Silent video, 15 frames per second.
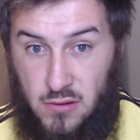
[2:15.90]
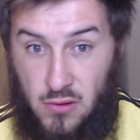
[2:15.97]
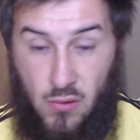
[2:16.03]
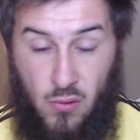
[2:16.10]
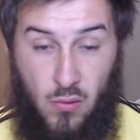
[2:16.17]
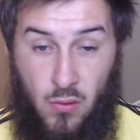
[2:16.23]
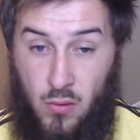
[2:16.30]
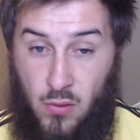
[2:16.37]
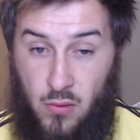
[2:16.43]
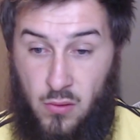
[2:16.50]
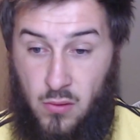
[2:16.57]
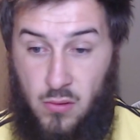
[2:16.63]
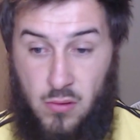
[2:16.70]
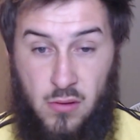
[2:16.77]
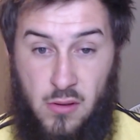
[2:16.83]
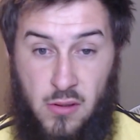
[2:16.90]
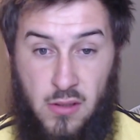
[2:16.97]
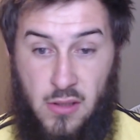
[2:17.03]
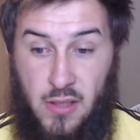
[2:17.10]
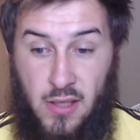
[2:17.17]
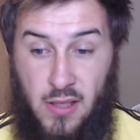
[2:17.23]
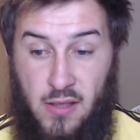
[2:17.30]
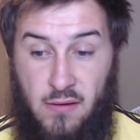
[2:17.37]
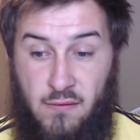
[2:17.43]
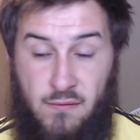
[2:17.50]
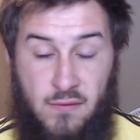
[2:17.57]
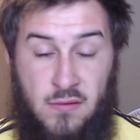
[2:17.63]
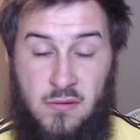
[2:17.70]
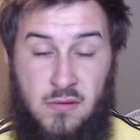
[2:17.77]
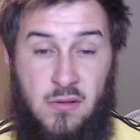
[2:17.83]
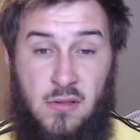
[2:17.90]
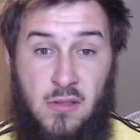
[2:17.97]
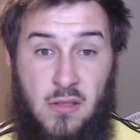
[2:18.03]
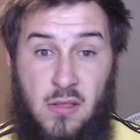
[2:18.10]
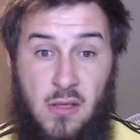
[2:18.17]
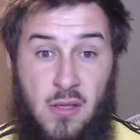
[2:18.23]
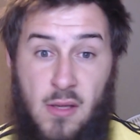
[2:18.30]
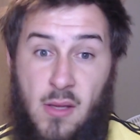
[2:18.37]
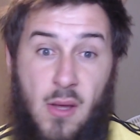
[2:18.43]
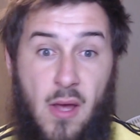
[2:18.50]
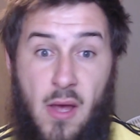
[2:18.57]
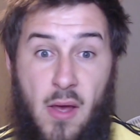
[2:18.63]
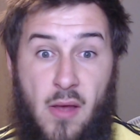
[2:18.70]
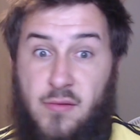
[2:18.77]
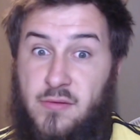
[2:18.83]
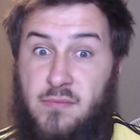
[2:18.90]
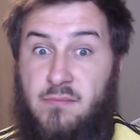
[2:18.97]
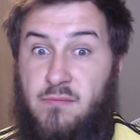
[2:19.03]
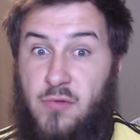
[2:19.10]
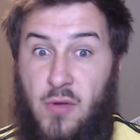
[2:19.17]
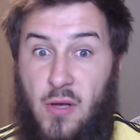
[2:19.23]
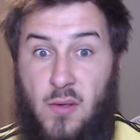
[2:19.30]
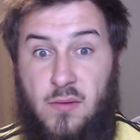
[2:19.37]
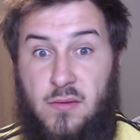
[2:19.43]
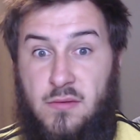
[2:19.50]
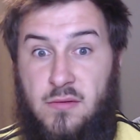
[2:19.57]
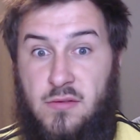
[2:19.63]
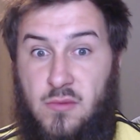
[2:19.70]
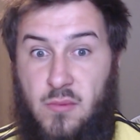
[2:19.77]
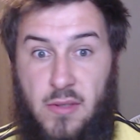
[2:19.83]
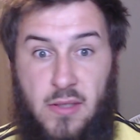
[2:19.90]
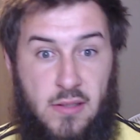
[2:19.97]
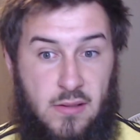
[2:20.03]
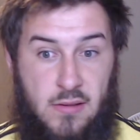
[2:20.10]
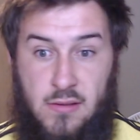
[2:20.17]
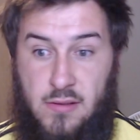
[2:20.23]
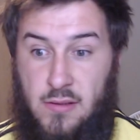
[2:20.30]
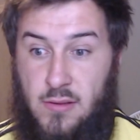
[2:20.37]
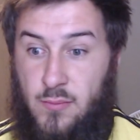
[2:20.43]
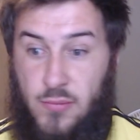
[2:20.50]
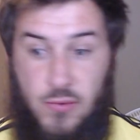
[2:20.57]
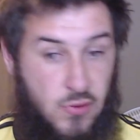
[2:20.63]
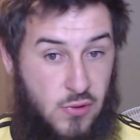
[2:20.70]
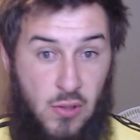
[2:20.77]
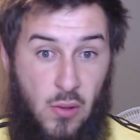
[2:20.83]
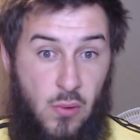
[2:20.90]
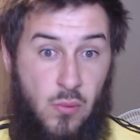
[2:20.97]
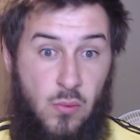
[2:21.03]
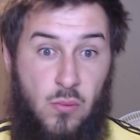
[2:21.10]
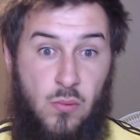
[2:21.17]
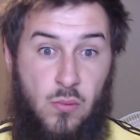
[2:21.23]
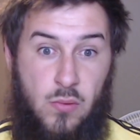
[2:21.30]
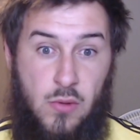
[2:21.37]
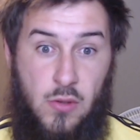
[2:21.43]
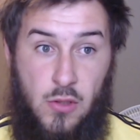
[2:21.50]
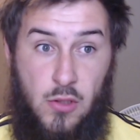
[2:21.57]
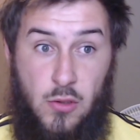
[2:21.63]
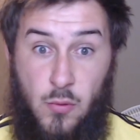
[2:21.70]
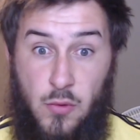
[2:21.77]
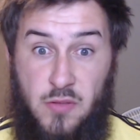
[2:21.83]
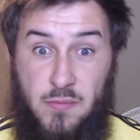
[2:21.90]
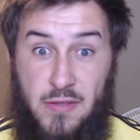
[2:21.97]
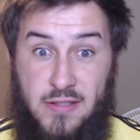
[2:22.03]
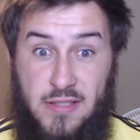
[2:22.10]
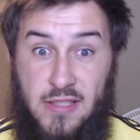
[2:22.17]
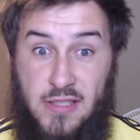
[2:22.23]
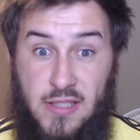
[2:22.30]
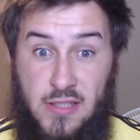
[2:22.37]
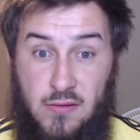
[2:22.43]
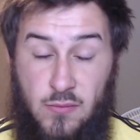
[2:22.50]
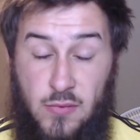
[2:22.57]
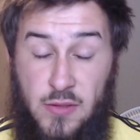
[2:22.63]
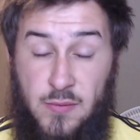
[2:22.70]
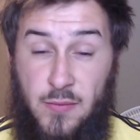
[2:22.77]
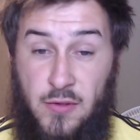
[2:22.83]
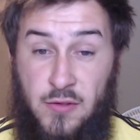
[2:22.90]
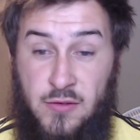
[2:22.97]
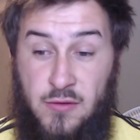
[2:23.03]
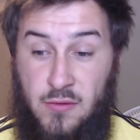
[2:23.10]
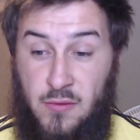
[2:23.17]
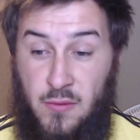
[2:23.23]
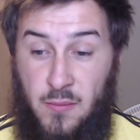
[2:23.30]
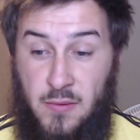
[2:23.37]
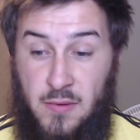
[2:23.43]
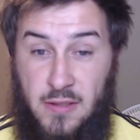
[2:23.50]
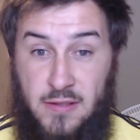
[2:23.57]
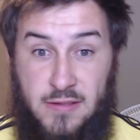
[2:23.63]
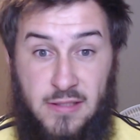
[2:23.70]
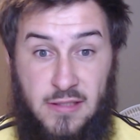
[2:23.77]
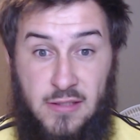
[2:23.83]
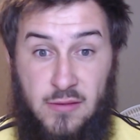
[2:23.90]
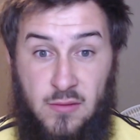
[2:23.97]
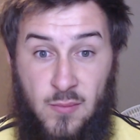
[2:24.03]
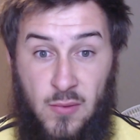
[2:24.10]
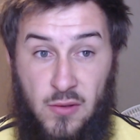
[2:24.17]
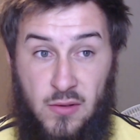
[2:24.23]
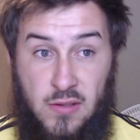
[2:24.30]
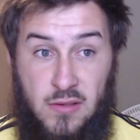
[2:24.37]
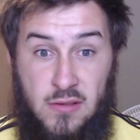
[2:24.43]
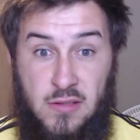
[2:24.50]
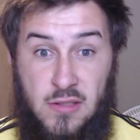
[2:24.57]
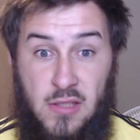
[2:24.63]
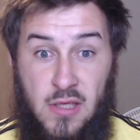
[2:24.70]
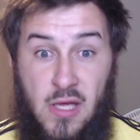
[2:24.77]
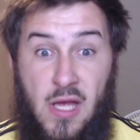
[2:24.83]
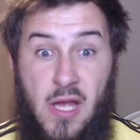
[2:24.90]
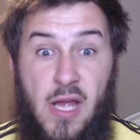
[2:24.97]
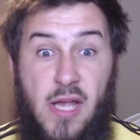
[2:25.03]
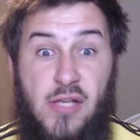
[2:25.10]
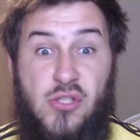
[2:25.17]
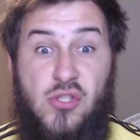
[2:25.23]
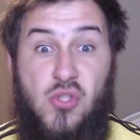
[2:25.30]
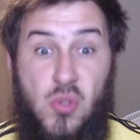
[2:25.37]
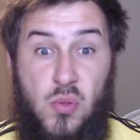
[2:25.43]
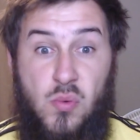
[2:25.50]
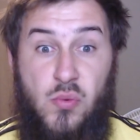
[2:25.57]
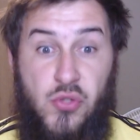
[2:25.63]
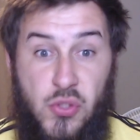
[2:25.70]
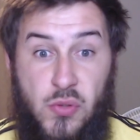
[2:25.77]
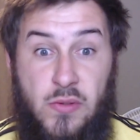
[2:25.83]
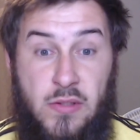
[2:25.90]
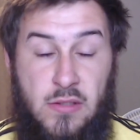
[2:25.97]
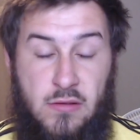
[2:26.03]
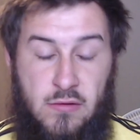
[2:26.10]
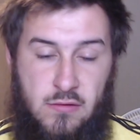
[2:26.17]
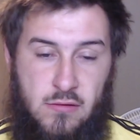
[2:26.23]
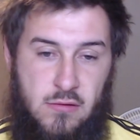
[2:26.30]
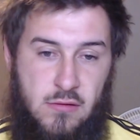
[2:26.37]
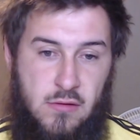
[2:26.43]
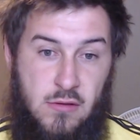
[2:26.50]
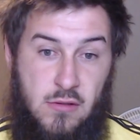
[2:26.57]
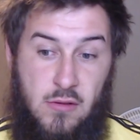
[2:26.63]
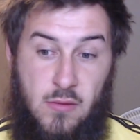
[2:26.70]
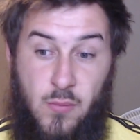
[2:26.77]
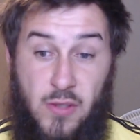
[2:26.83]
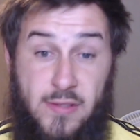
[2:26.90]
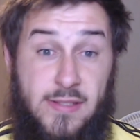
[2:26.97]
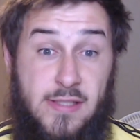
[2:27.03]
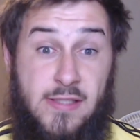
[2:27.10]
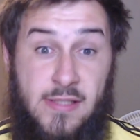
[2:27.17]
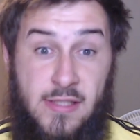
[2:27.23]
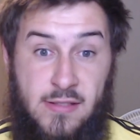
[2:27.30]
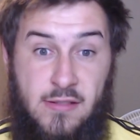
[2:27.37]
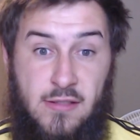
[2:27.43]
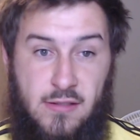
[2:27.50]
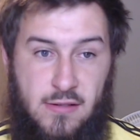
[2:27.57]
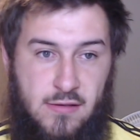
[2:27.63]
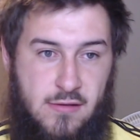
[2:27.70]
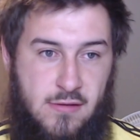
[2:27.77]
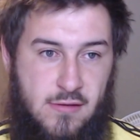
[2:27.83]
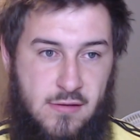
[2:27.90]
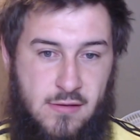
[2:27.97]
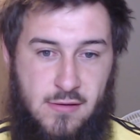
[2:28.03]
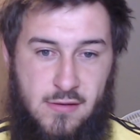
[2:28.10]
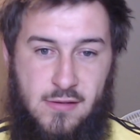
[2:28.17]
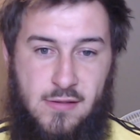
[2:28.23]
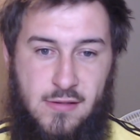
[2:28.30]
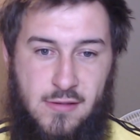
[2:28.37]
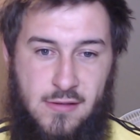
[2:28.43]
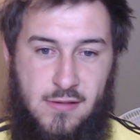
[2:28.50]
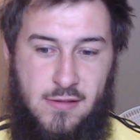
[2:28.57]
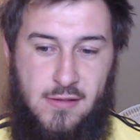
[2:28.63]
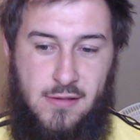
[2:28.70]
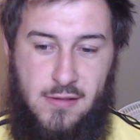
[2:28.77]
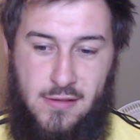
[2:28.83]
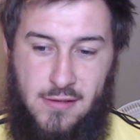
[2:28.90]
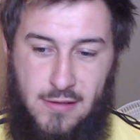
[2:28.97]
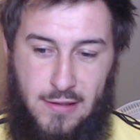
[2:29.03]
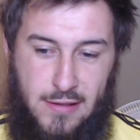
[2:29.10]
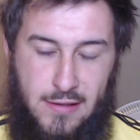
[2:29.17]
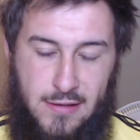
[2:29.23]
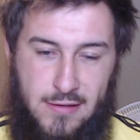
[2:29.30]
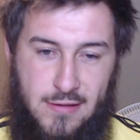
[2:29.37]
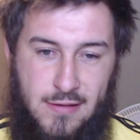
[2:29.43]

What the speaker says: or even a crowded square. But no, worst place to get killed, the most common place to get killed in America is school shootings. By statistics, like